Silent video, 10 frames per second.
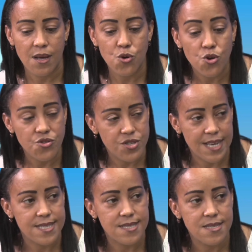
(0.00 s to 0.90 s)

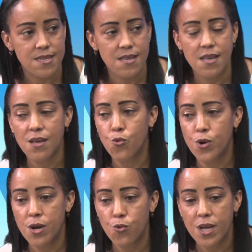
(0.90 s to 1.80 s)
contacts in
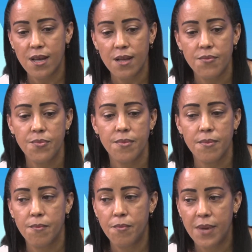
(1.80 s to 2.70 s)
where we can
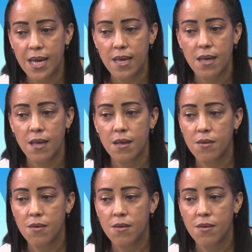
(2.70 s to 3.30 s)
make